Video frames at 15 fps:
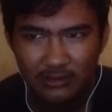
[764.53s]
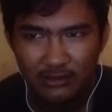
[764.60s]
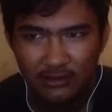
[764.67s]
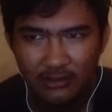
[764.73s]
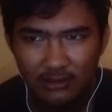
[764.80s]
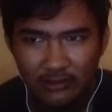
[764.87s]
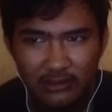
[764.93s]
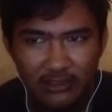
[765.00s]

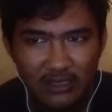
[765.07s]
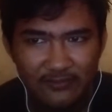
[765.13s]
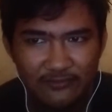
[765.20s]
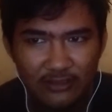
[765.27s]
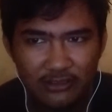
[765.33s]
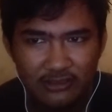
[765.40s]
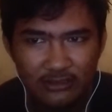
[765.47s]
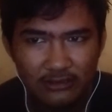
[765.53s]
Give the
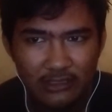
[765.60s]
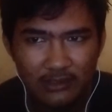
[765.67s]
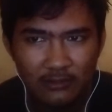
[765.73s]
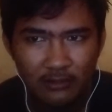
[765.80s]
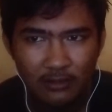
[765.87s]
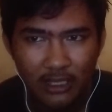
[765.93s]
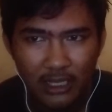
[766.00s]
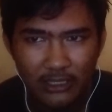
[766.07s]
student
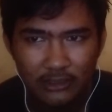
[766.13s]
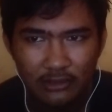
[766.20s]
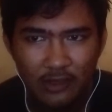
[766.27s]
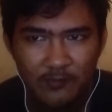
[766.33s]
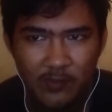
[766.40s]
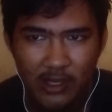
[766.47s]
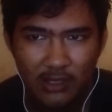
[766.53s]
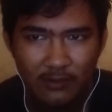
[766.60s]
a
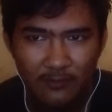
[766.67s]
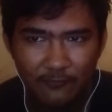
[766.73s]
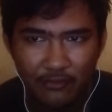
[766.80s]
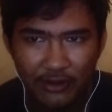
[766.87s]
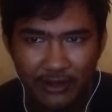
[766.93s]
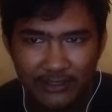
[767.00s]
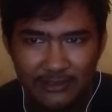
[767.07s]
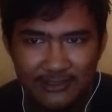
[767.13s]
topic, for
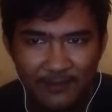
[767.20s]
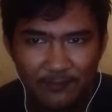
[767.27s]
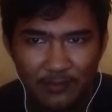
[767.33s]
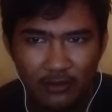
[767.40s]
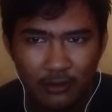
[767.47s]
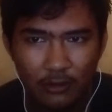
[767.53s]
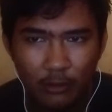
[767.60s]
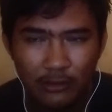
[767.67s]
example,
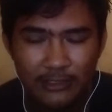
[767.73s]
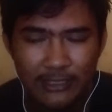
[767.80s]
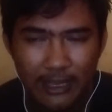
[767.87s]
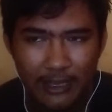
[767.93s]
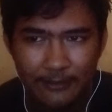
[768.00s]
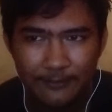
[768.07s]
holiday.